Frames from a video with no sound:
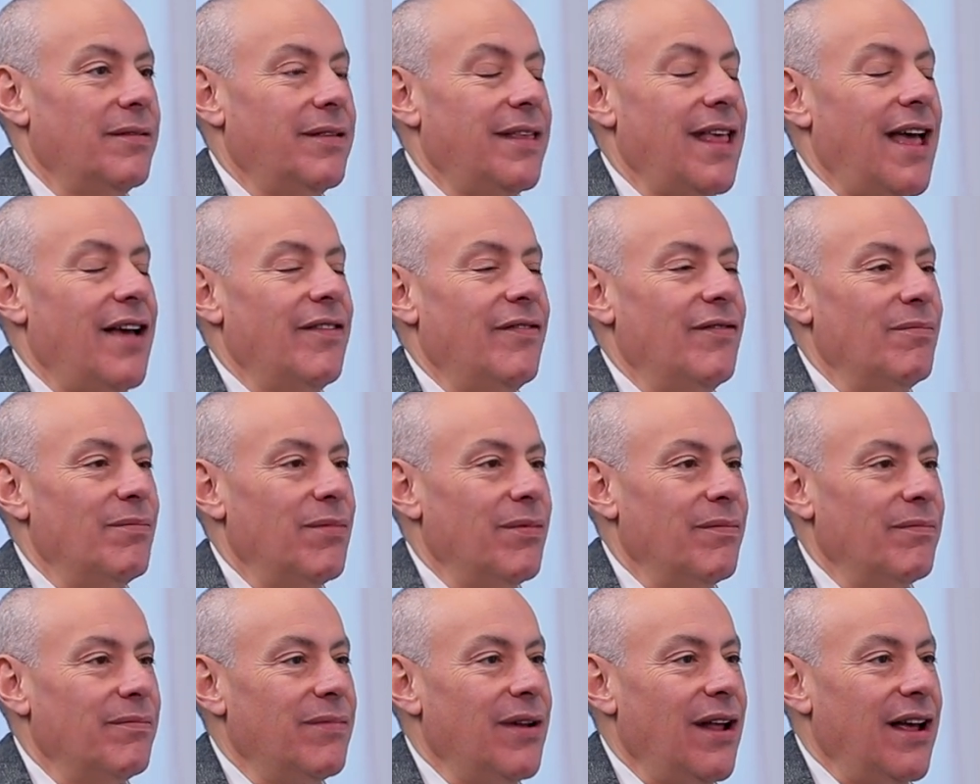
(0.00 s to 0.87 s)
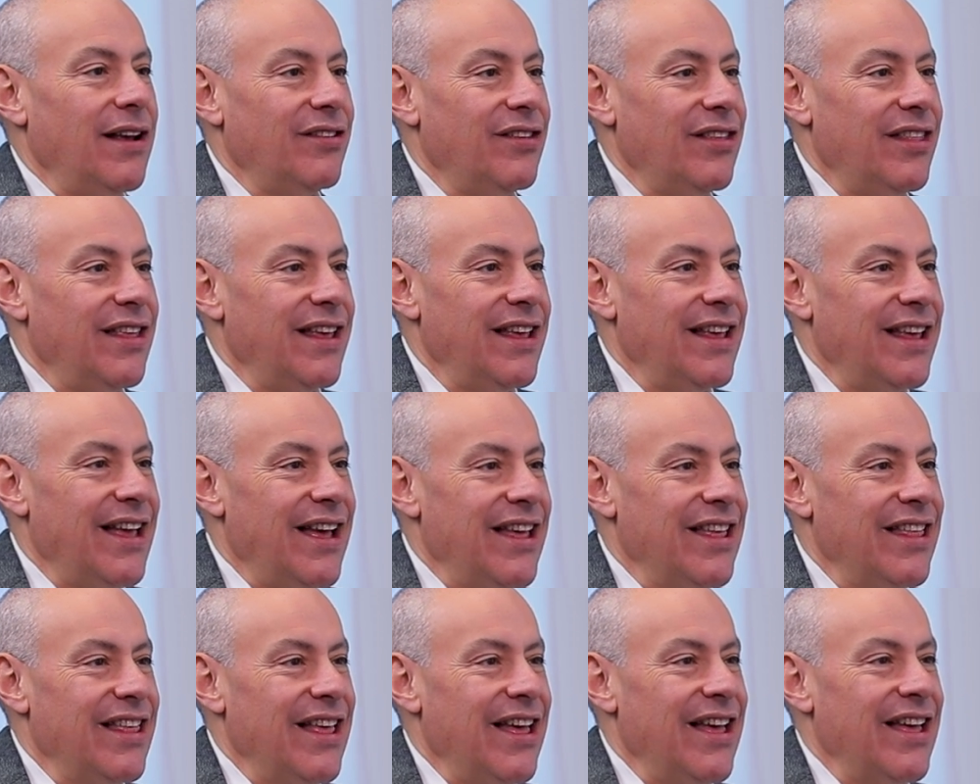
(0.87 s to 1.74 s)
deaf and blind to
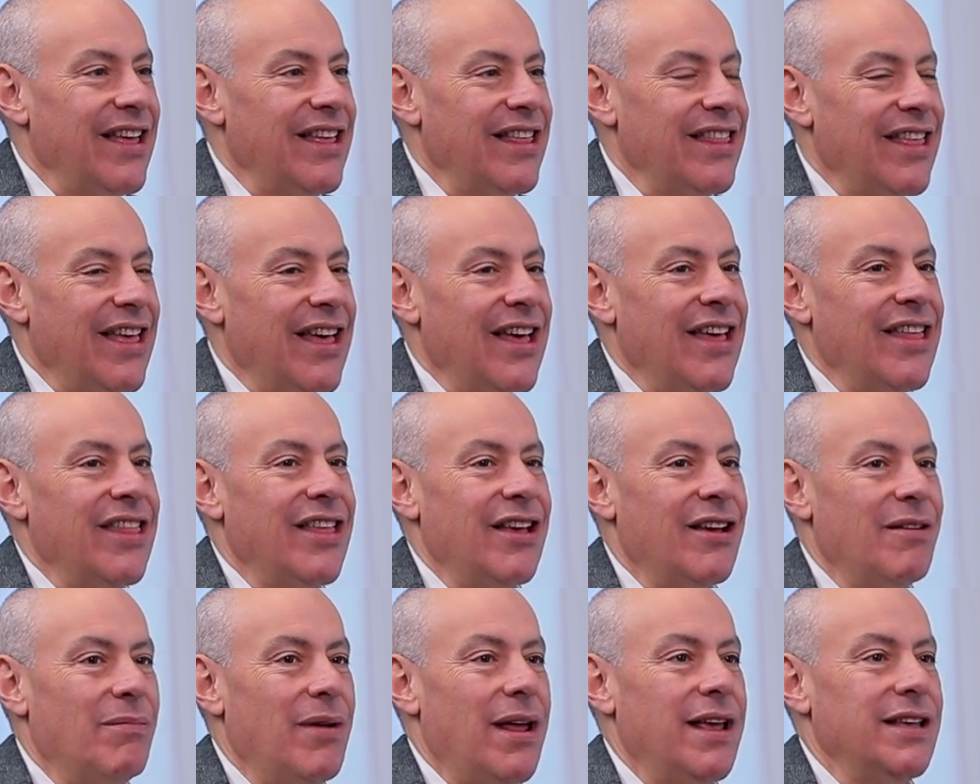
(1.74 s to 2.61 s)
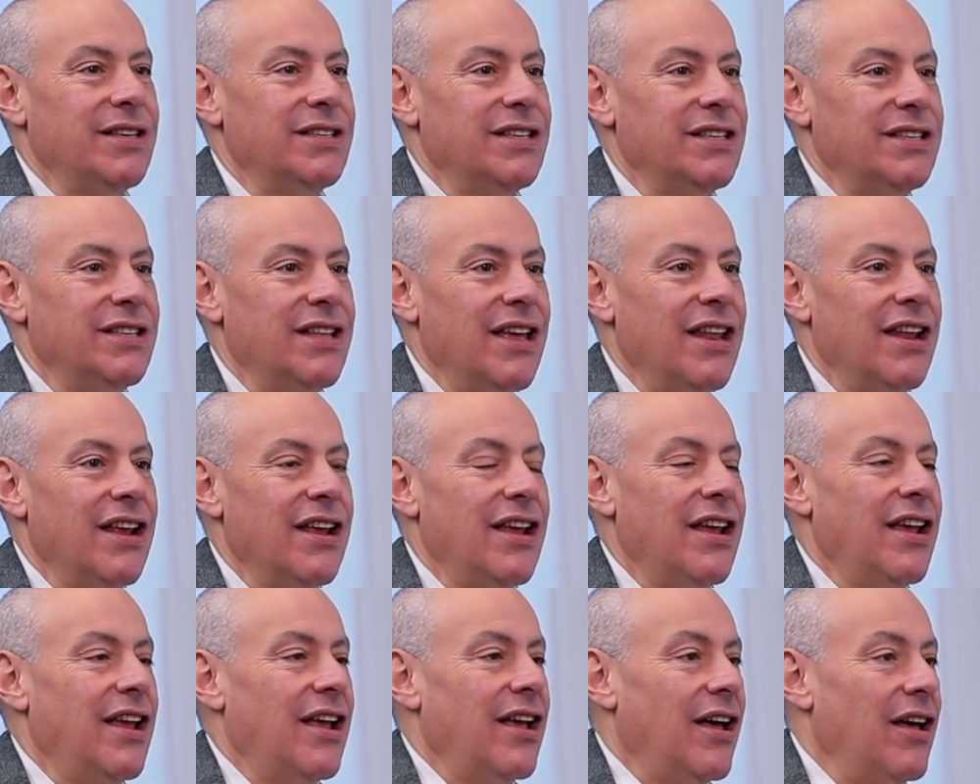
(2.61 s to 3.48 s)
the complaints, is that
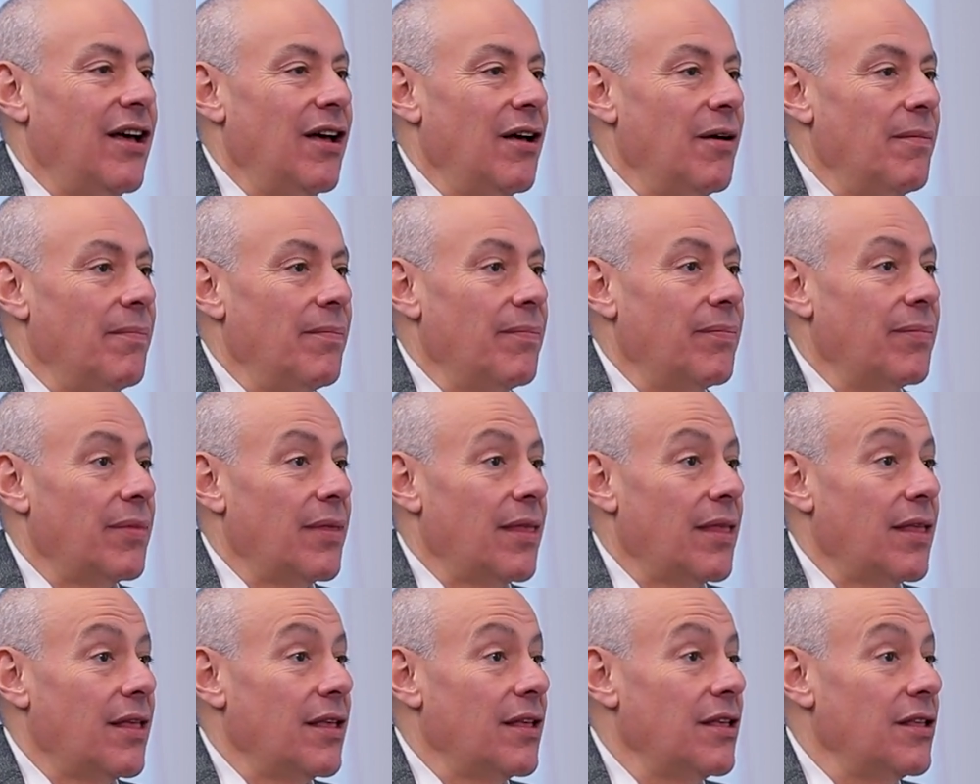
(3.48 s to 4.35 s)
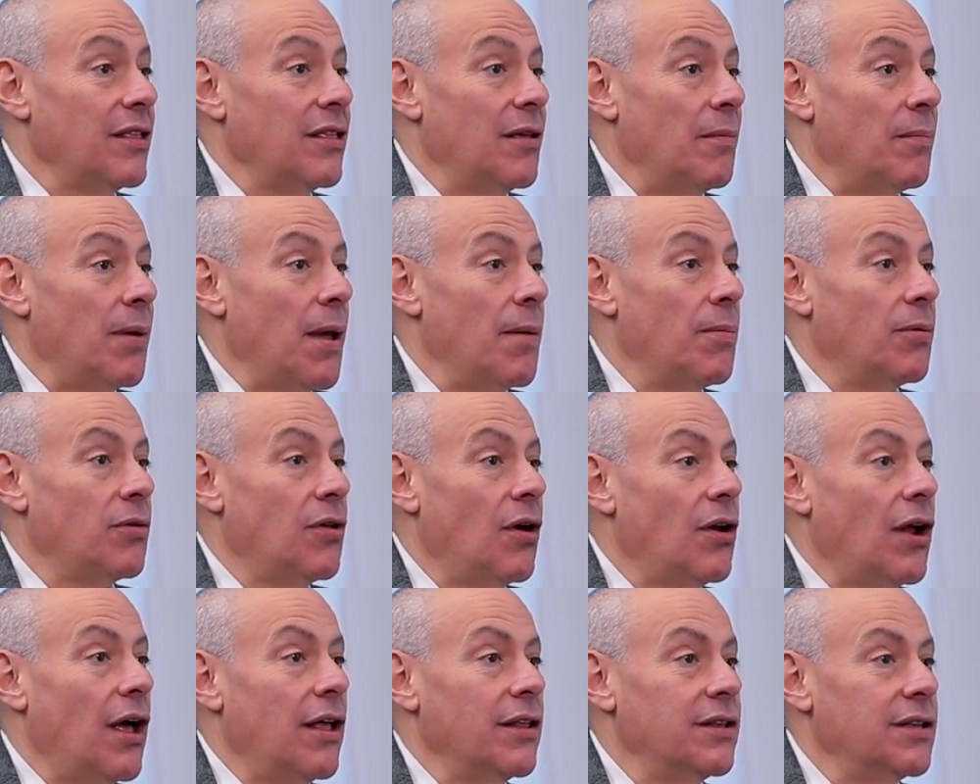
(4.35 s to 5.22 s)
that people
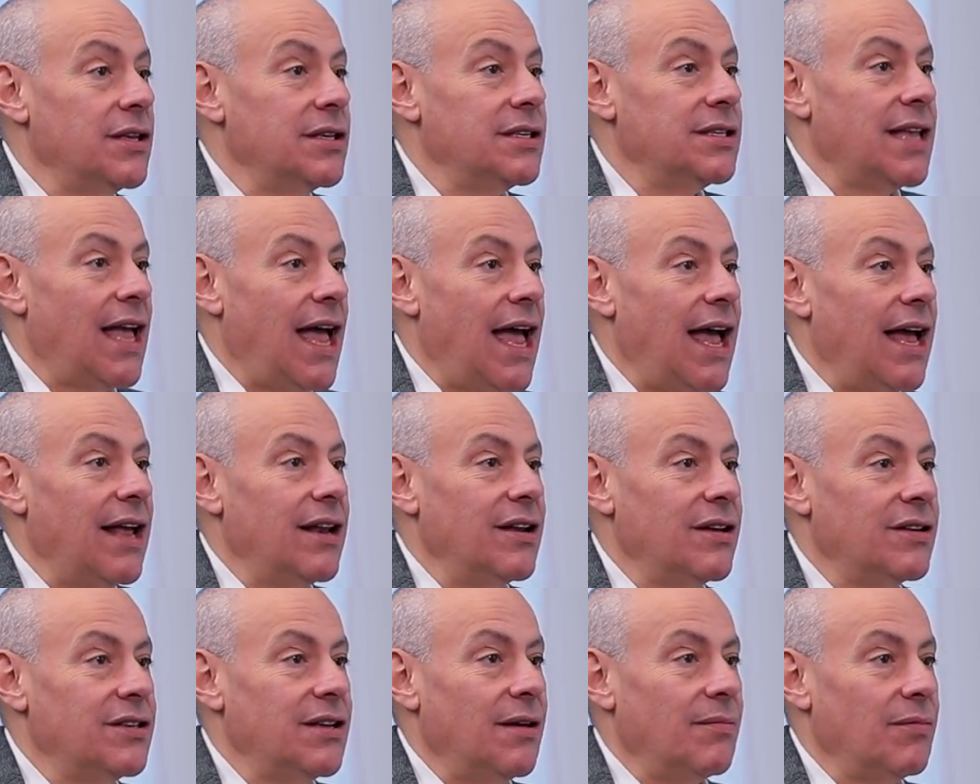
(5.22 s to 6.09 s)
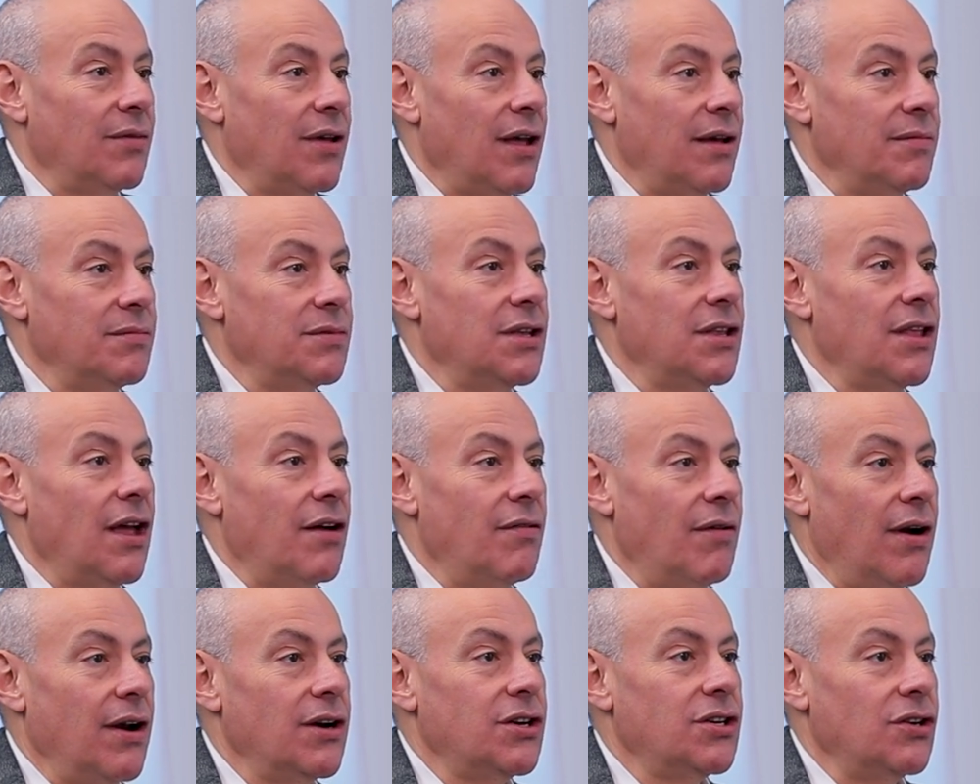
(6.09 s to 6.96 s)
don't understand sometimes the
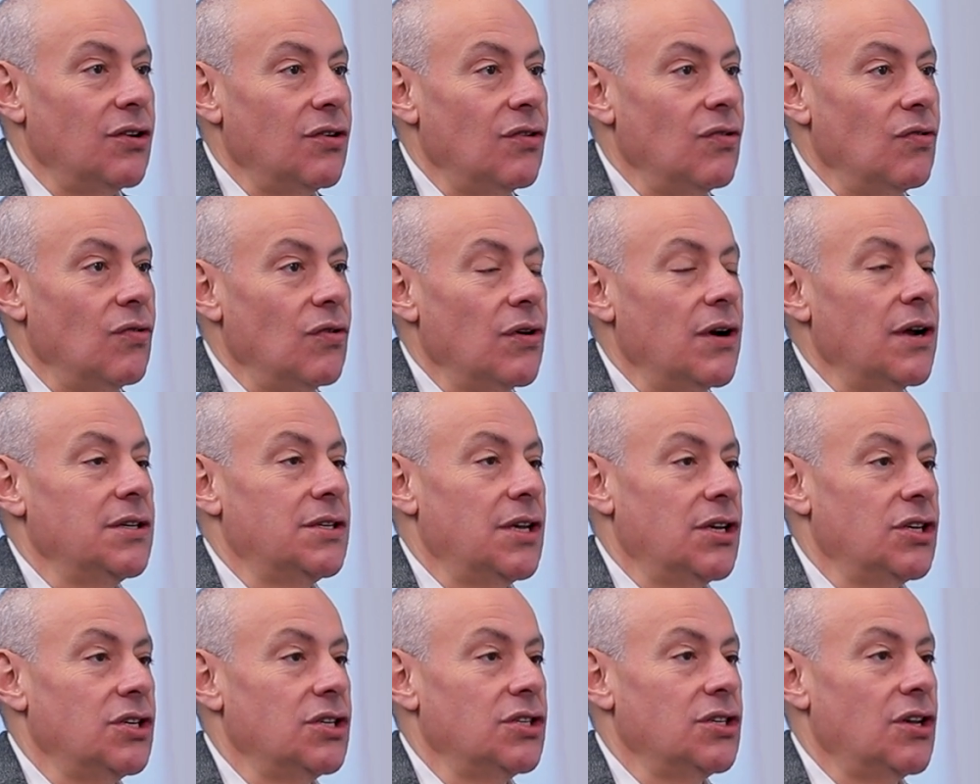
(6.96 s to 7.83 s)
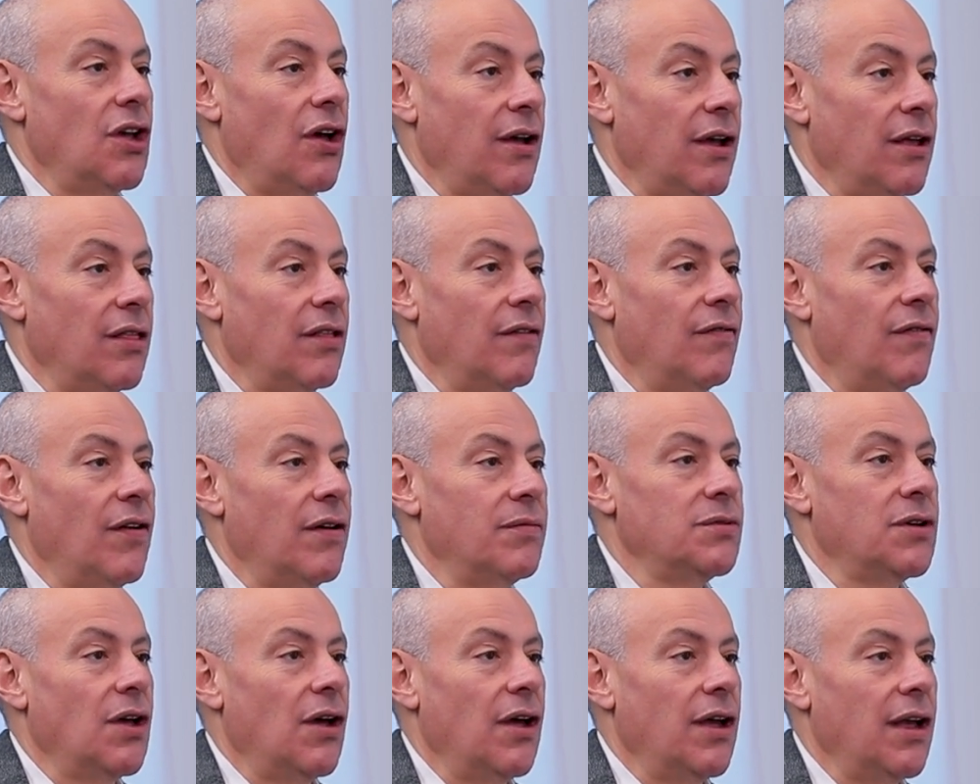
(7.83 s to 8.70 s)
direction an organisation's going in, the
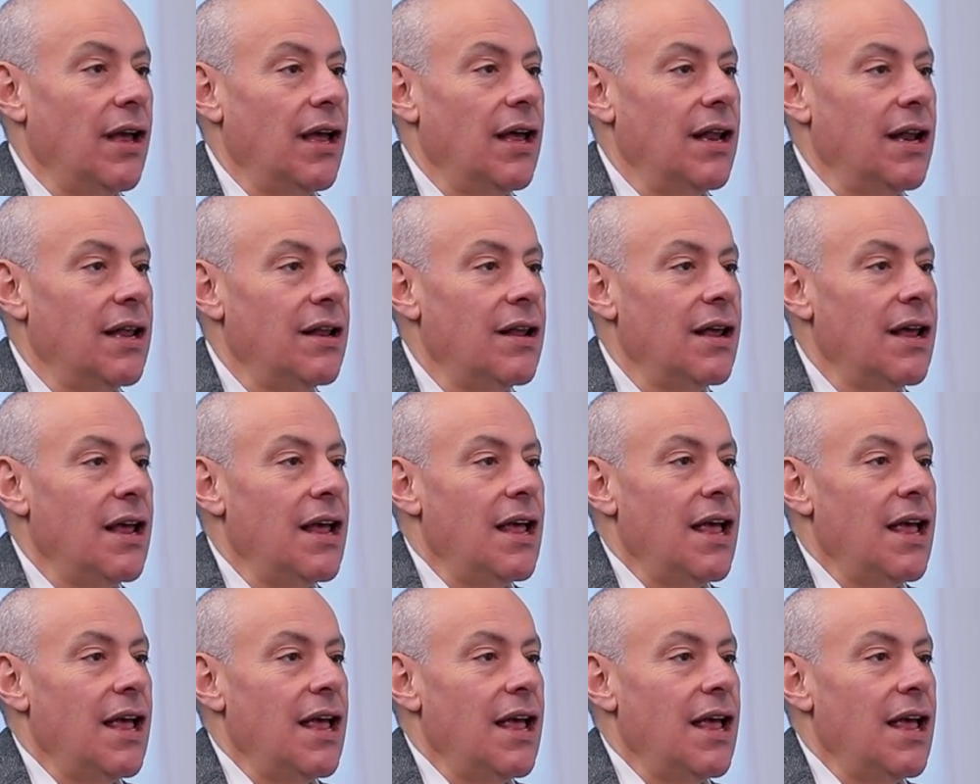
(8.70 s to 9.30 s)
firm's going in,